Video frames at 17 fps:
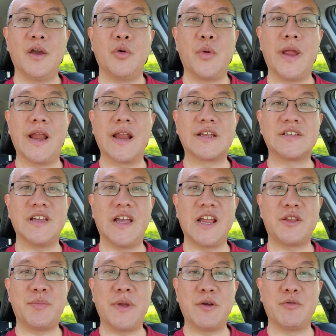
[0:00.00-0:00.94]
We are
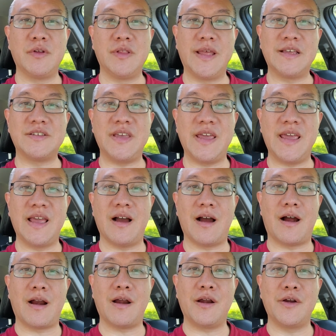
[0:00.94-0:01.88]
excited to be releasing
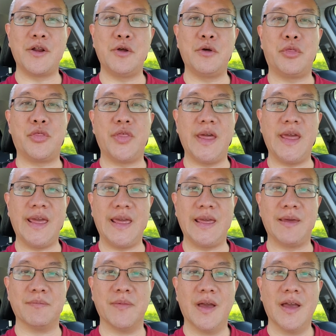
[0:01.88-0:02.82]
our new
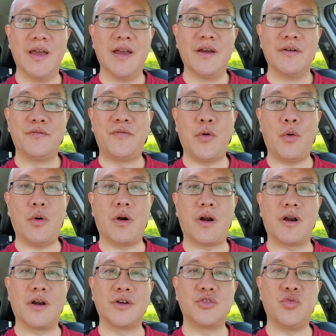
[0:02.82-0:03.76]
theme
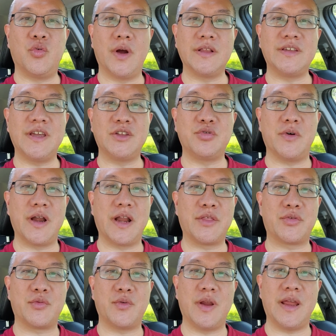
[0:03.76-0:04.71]
for
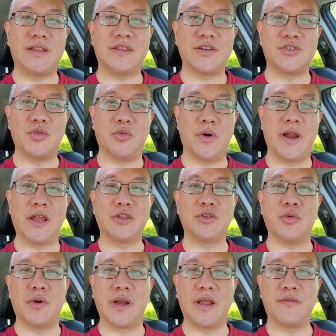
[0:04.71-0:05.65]
2023 to
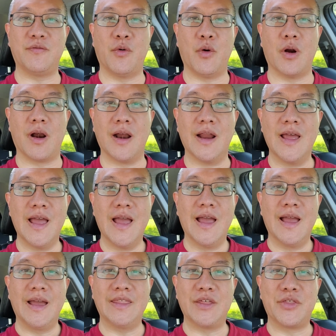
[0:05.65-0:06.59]
2024.
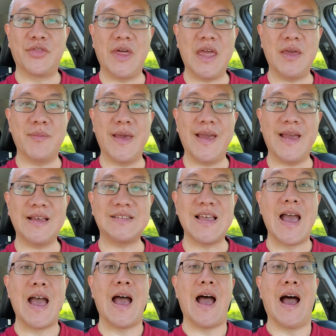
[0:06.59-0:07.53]
And the theme
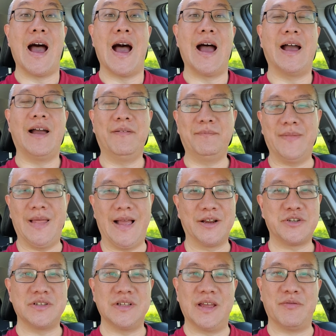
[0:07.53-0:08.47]
is,
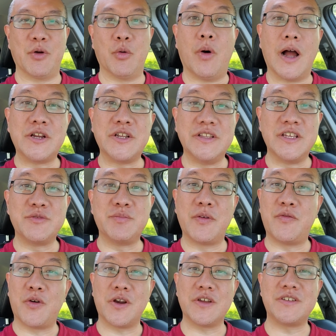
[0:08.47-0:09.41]
actually, if you're watching this
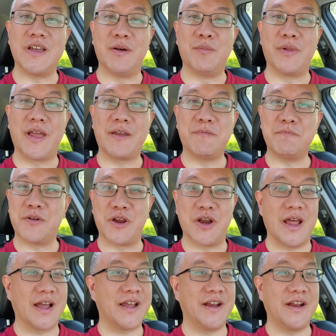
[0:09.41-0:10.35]
before Assembly, you're
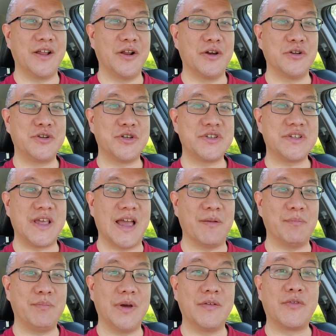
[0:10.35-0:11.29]
not going to know just
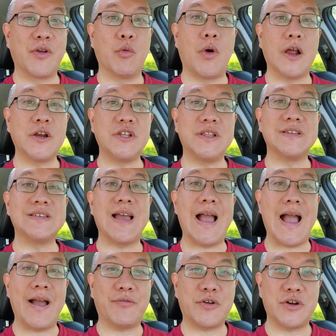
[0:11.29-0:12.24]
yet. But if you're watching this
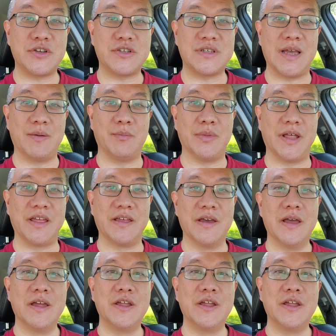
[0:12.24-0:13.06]
after Assembly,